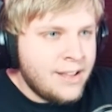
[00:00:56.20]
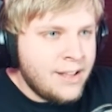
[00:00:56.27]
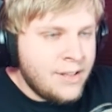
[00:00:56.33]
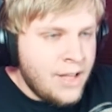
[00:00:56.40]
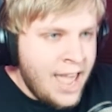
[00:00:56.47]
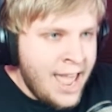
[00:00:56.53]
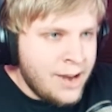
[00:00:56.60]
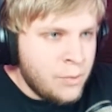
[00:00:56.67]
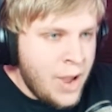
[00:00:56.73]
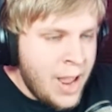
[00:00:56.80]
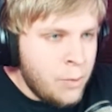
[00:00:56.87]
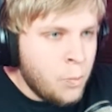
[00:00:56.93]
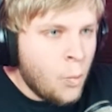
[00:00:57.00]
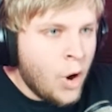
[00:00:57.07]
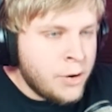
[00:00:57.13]
in
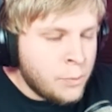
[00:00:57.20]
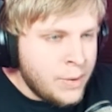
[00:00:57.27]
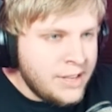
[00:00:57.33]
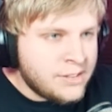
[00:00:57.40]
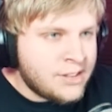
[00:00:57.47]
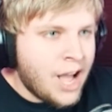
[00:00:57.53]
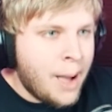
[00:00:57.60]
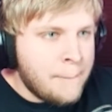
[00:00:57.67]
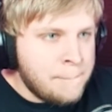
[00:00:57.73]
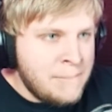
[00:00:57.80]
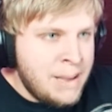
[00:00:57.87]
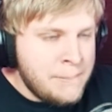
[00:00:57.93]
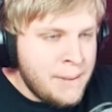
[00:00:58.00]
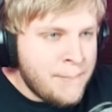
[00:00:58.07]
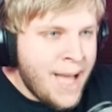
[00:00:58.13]
1 week's top. Meet
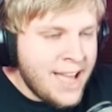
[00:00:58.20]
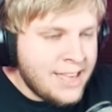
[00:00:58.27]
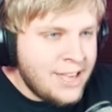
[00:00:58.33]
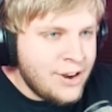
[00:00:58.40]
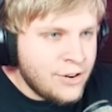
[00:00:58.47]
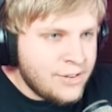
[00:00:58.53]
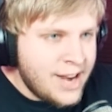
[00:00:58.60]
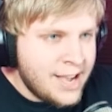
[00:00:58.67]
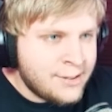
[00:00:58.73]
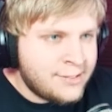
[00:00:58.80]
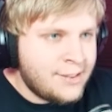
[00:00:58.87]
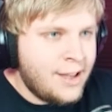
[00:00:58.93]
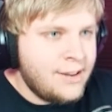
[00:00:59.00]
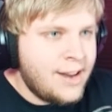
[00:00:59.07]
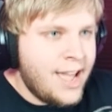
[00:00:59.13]
me back here next
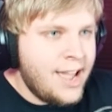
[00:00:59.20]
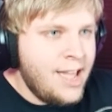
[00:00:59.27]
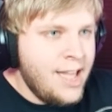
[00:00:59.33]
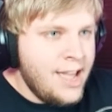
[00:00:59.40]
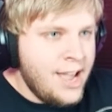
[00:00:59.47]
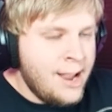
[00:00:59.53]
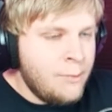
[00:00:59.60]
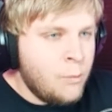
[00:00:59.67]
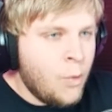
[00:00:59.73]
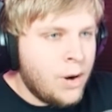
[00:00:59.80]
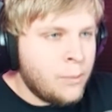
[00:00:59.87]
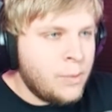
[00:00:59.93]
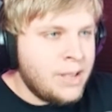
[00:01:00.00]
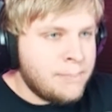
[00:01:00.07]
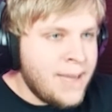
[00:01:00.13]
Sunday in 1
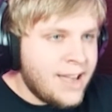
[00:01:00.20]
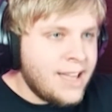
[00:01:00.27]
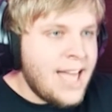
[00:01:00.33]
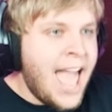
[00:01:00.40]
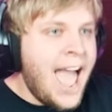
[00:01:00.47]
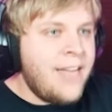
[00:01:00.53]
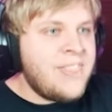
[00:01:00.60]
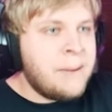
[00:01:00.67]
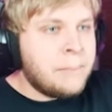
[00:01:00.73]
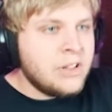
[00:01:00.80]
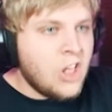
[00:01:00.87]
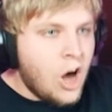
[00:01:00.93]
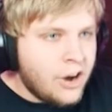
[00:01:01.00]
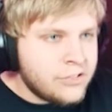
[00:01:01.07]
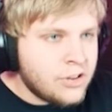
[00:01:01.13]
week. Make an ad that
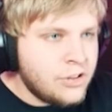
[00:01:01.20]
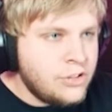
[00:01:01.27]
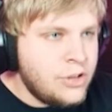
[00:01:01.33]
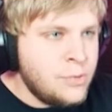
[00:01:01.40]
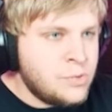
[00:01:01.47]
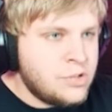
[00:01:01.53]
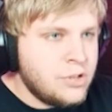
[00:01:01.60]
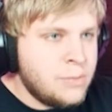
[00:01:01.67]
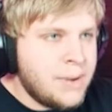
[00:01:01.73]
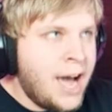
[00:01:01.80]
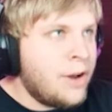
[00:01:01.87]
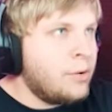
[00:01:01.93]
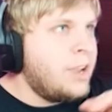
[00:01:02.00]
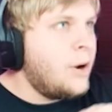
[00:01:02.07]
belongs on YouTube. I don't care